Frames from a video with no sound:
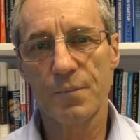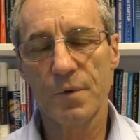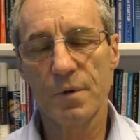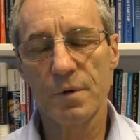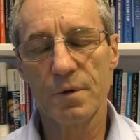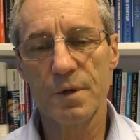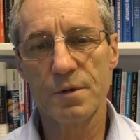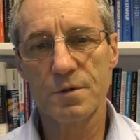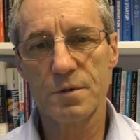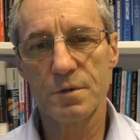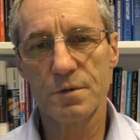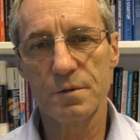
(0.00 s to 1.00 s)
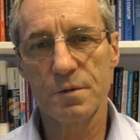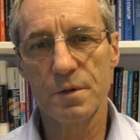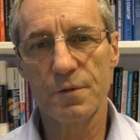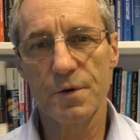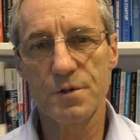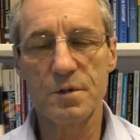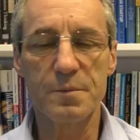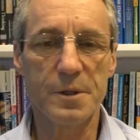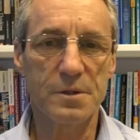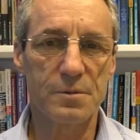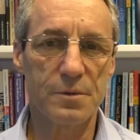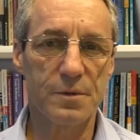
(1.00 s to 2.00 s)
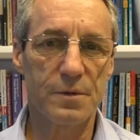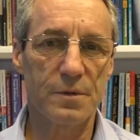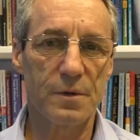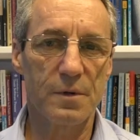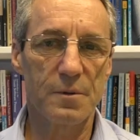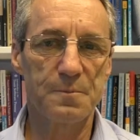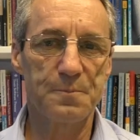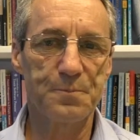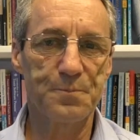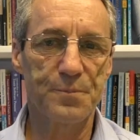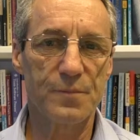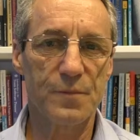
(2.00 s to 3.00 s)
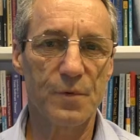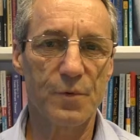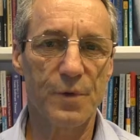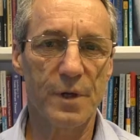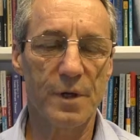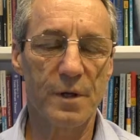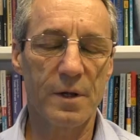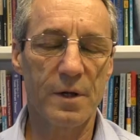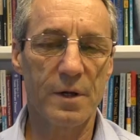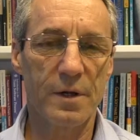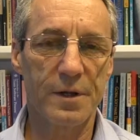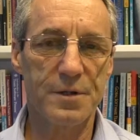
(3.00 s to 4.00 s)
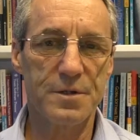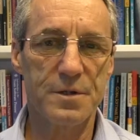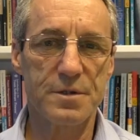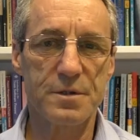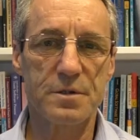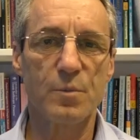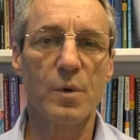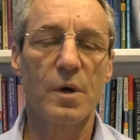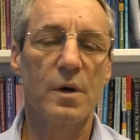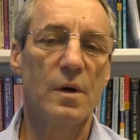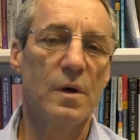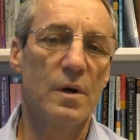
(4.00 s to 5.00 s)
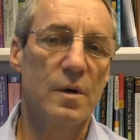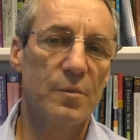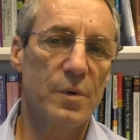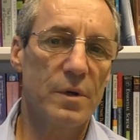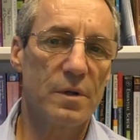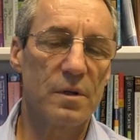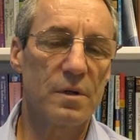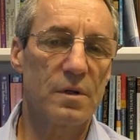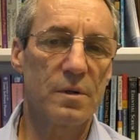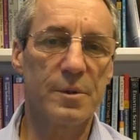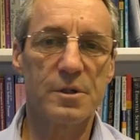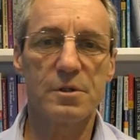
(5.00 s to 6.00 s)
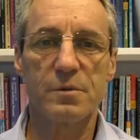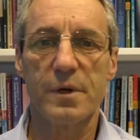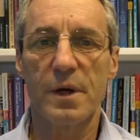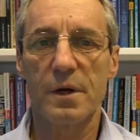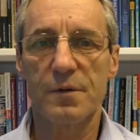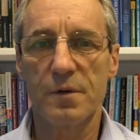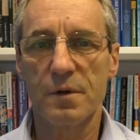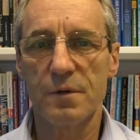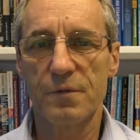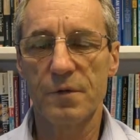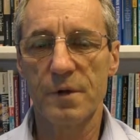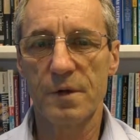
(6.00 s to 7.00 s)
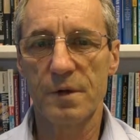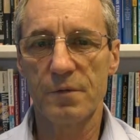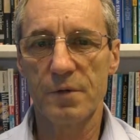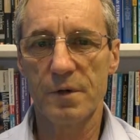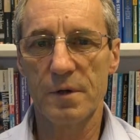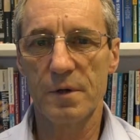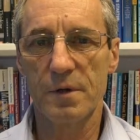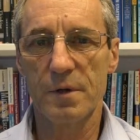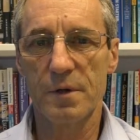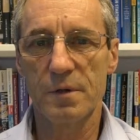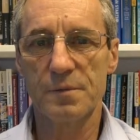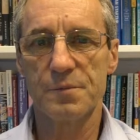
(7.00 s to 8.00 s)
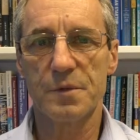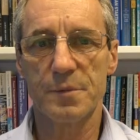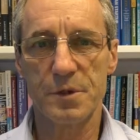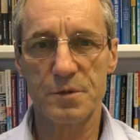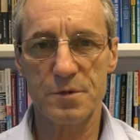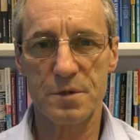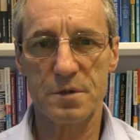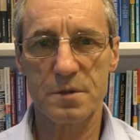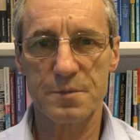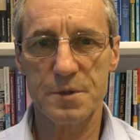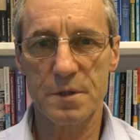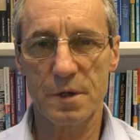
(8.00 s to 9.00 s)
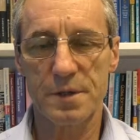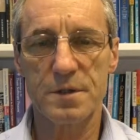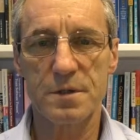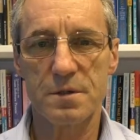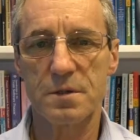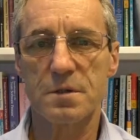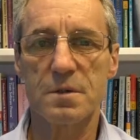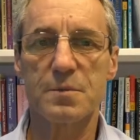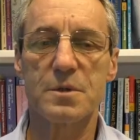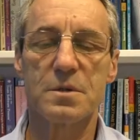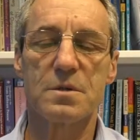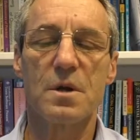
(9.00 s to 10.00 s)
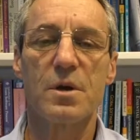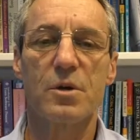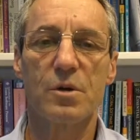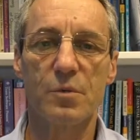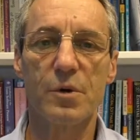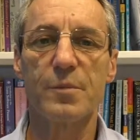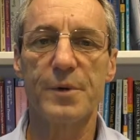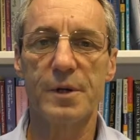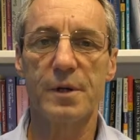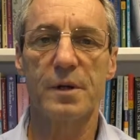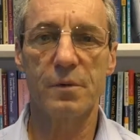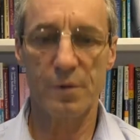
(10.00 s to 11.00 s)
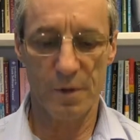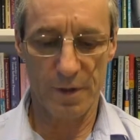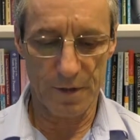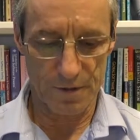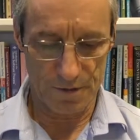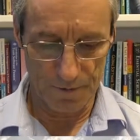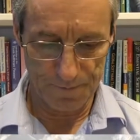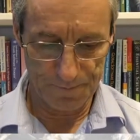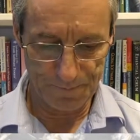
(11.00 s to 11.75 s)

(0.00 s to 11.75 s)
you don't need to interface too much with any legacy system. But the commercial reality for any of the commercial systems, the IT systems, is you will be dealing with legacy.